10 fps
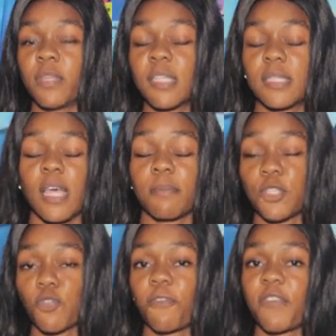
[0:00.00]
this
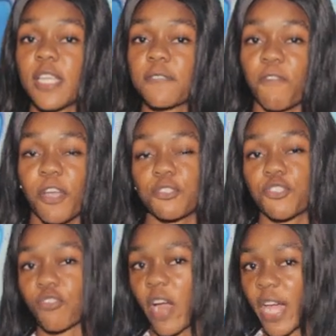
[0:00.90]
Sophia's friend
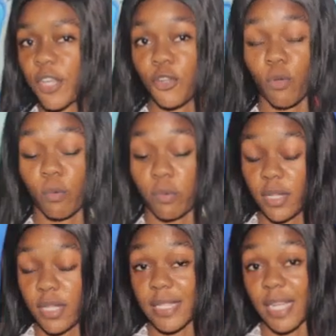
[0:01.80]
tried, you know,
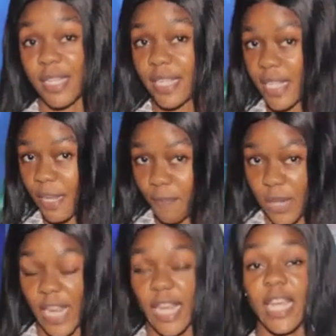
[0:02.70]
started the
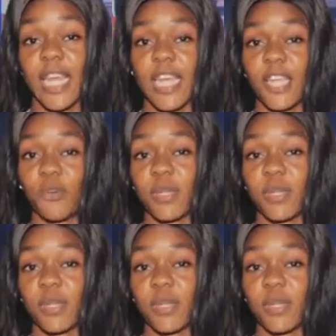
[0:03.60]
play, you